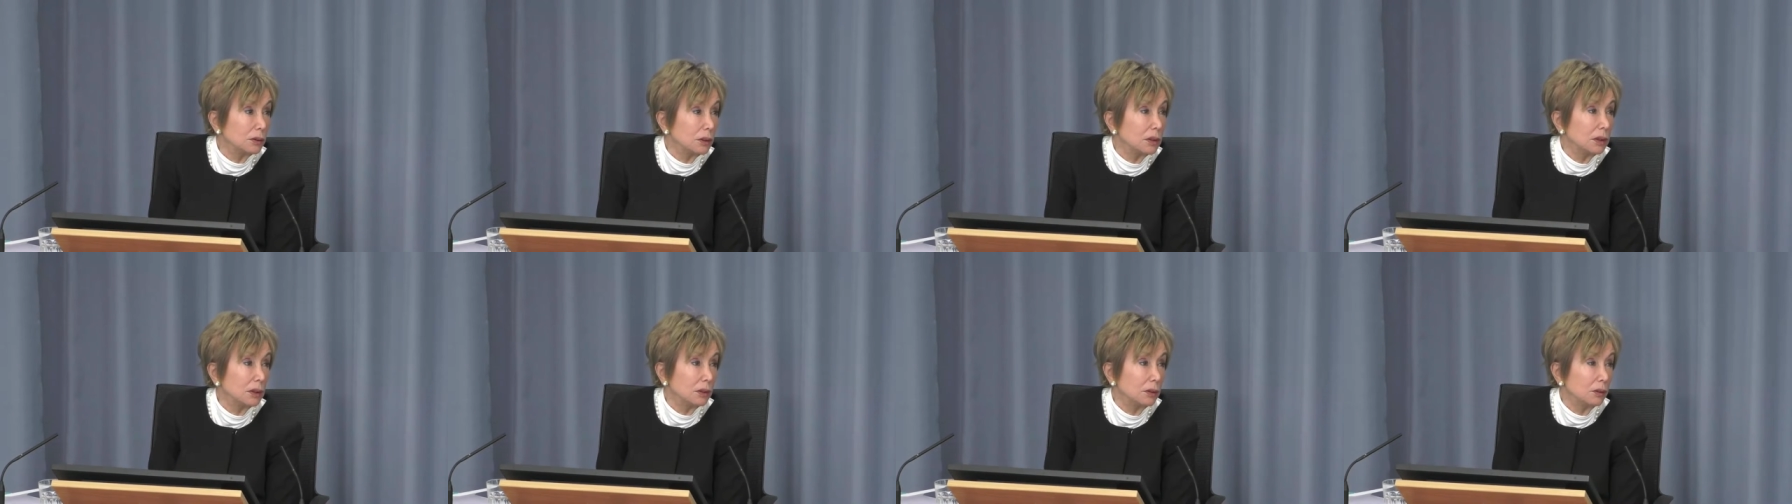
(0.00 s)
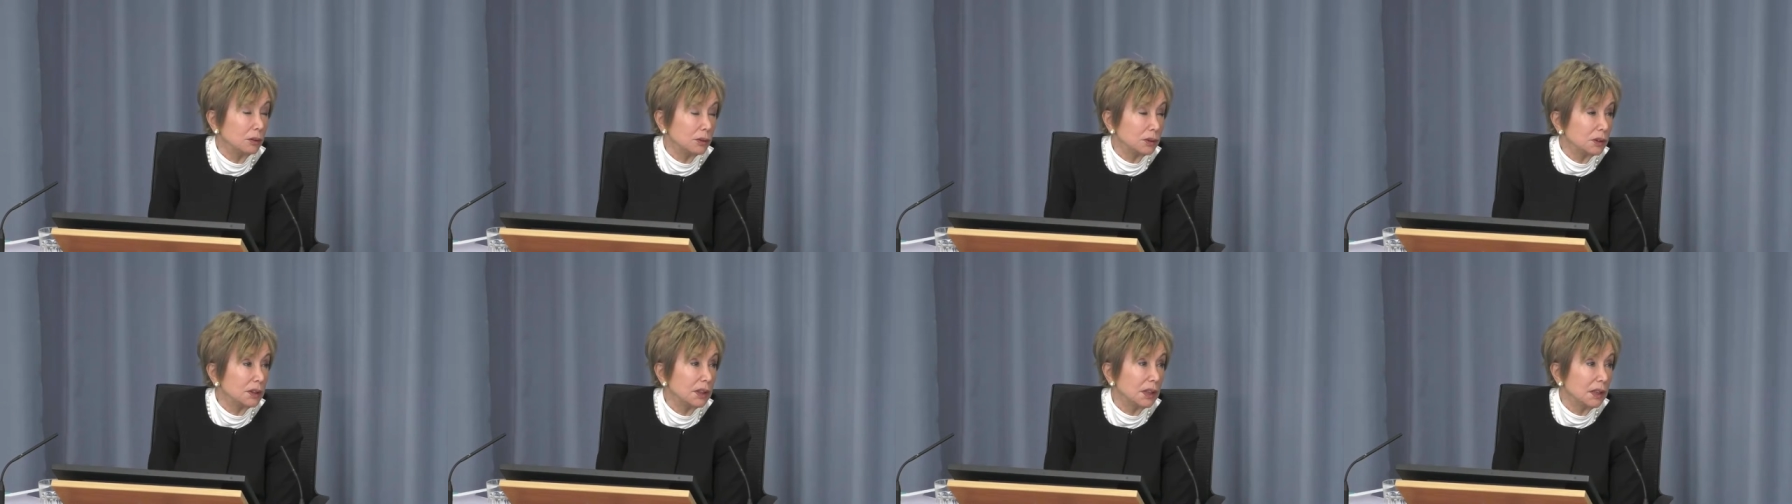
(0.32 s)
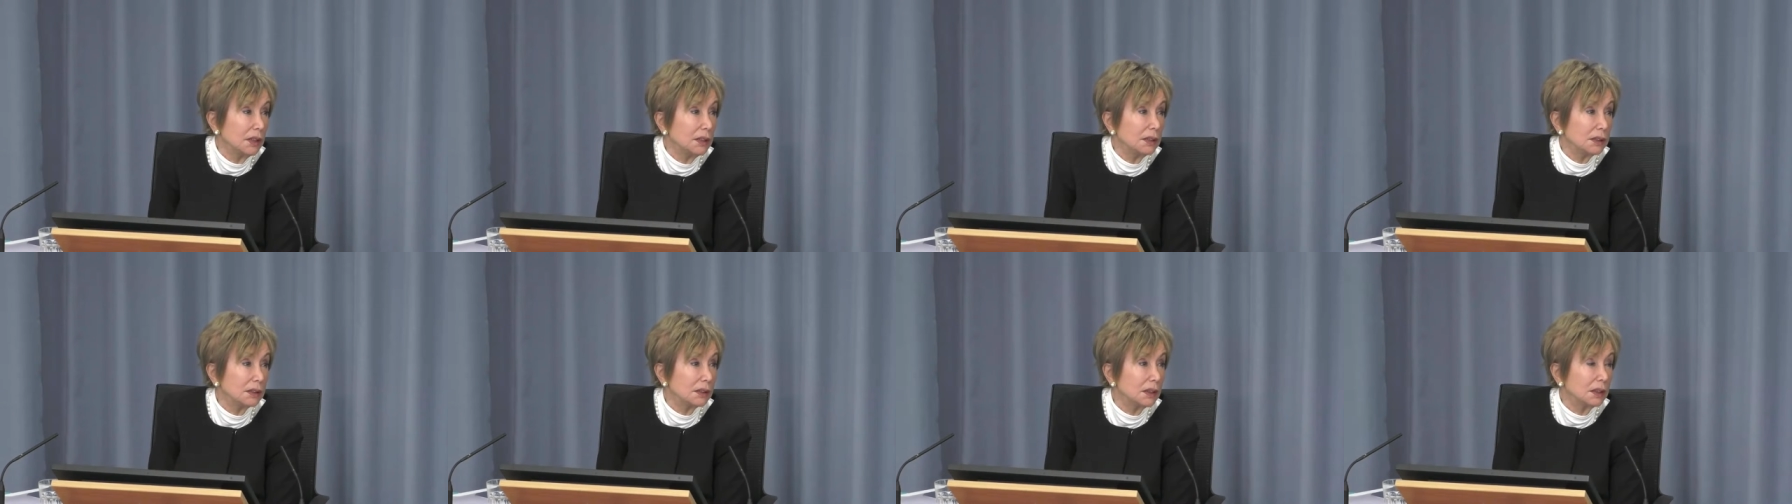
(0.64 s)
in, those
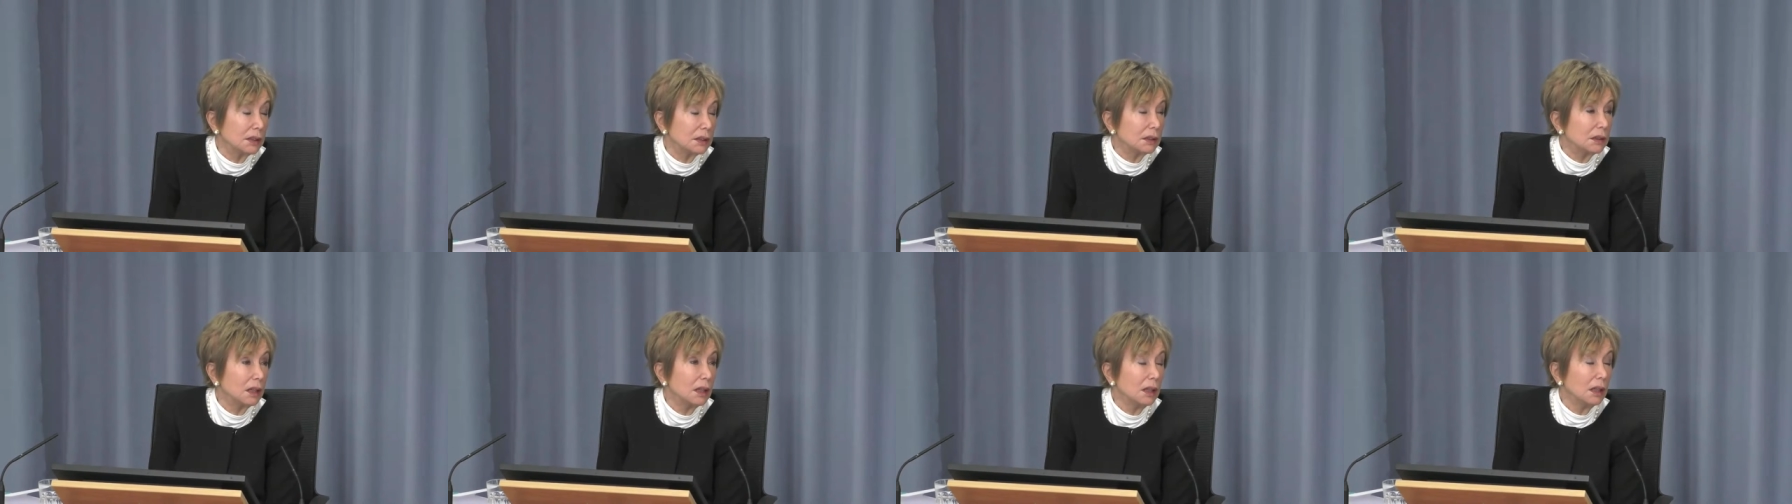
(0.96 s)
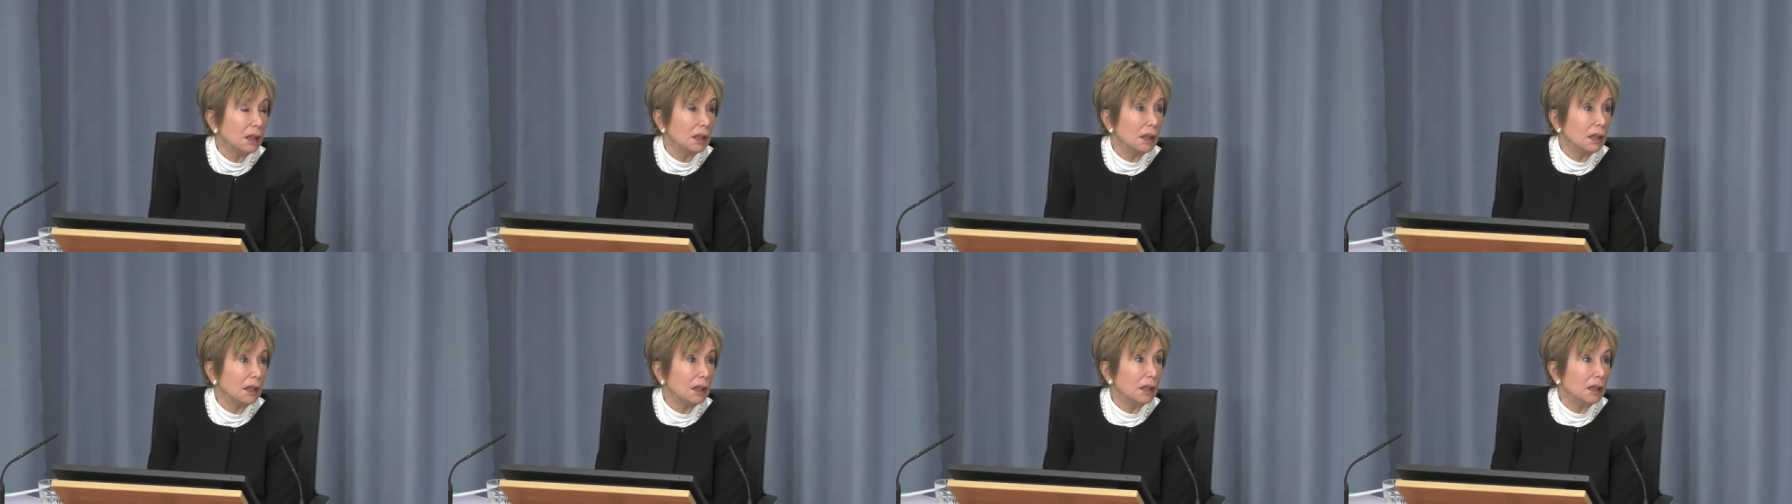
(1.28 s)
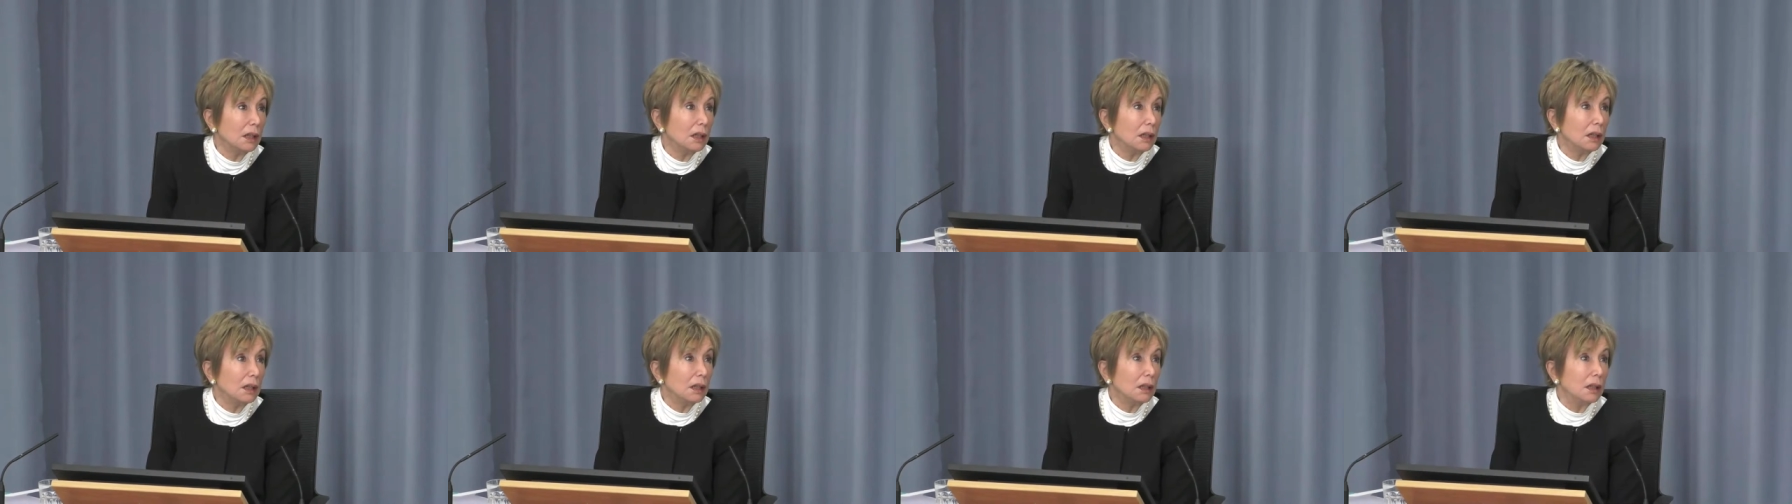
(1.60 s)
days that,
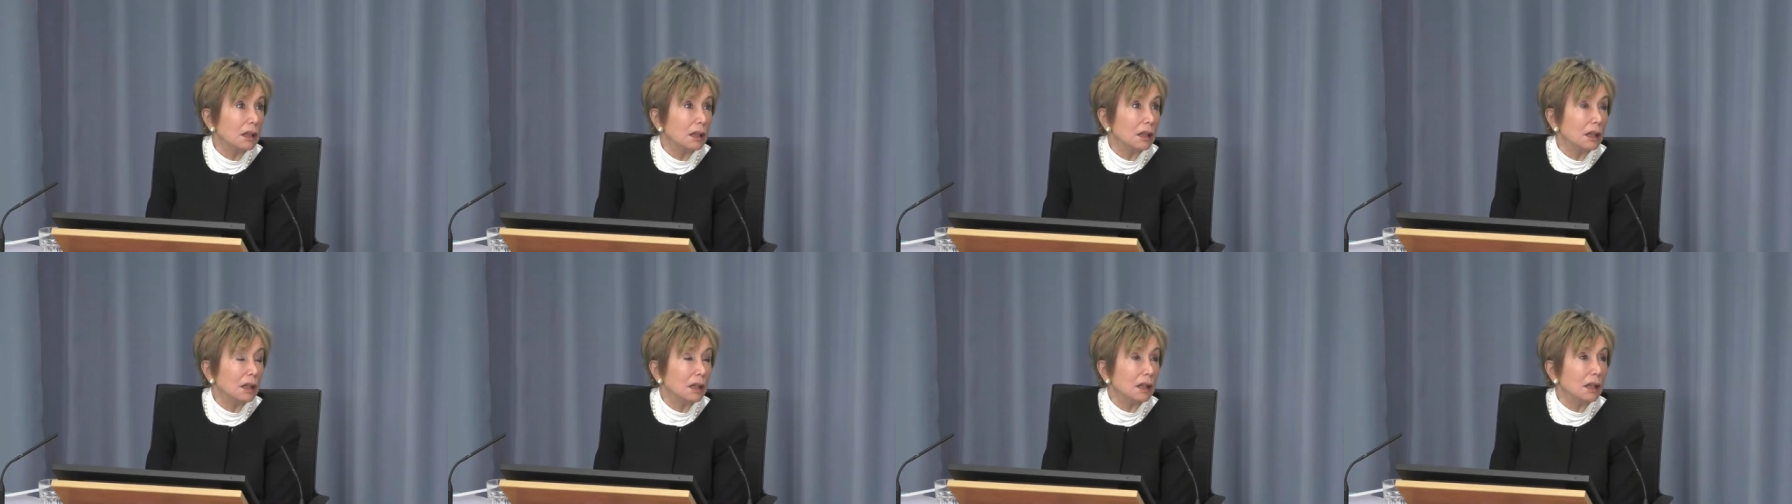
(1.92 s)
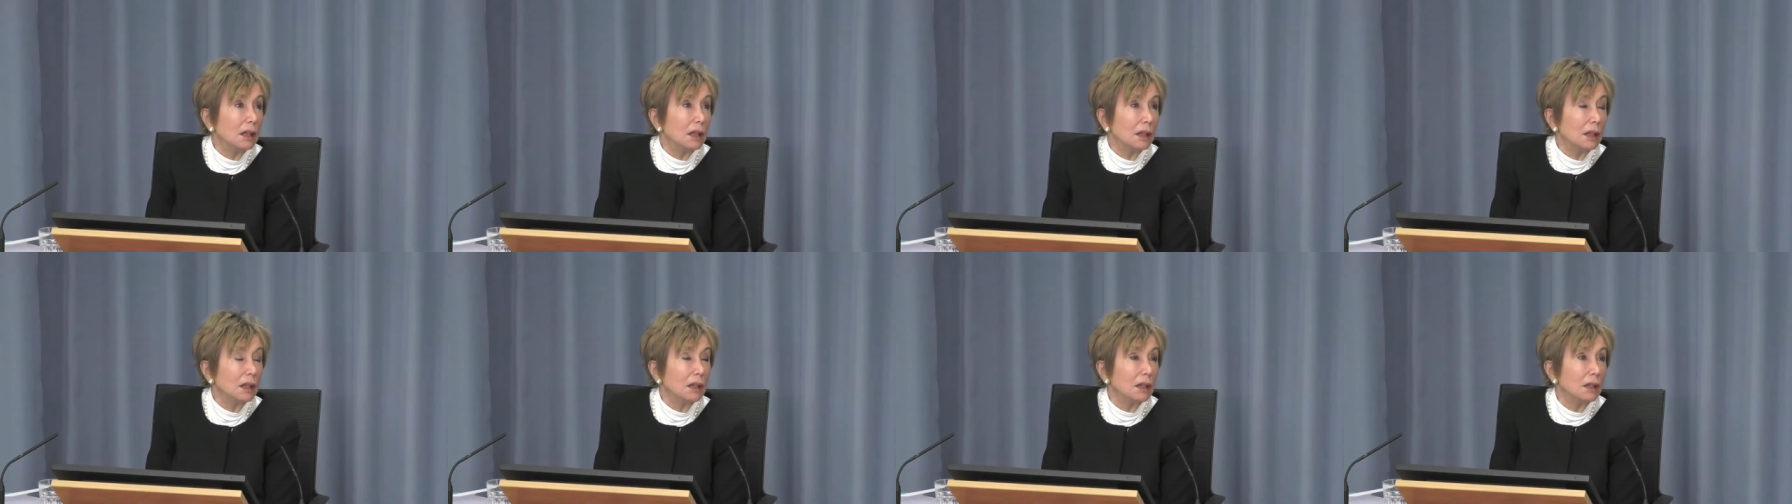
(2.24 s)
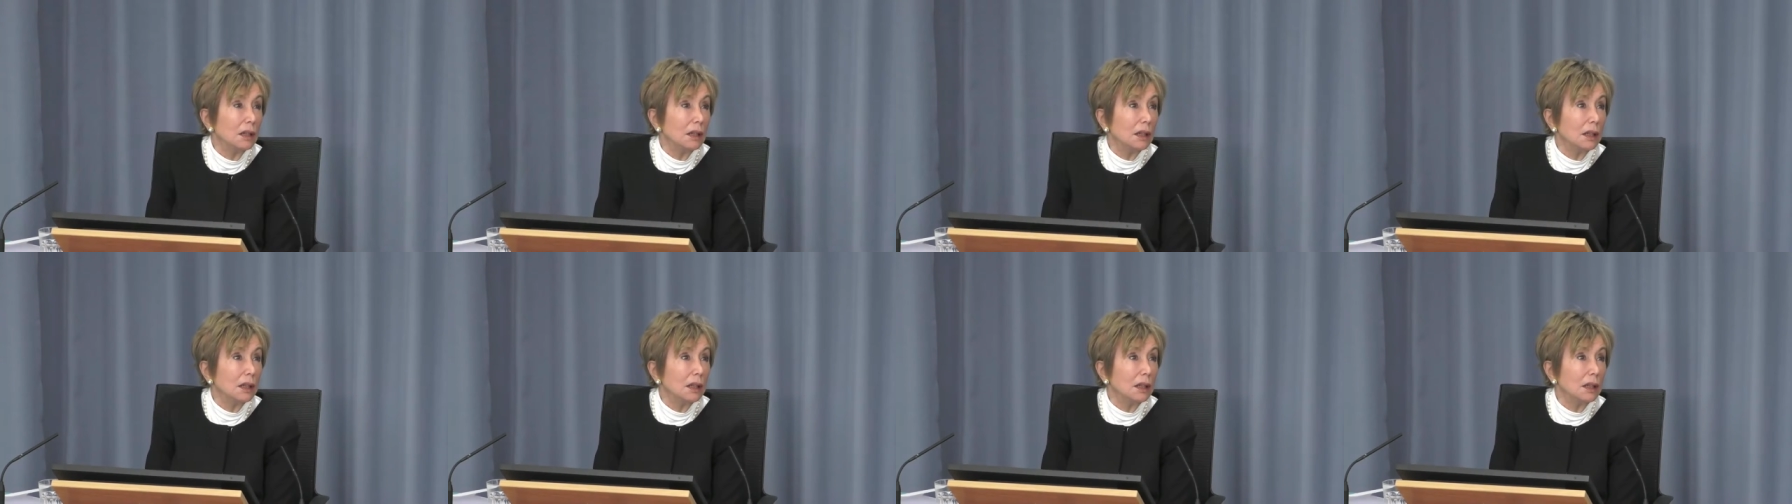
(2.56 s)
uh,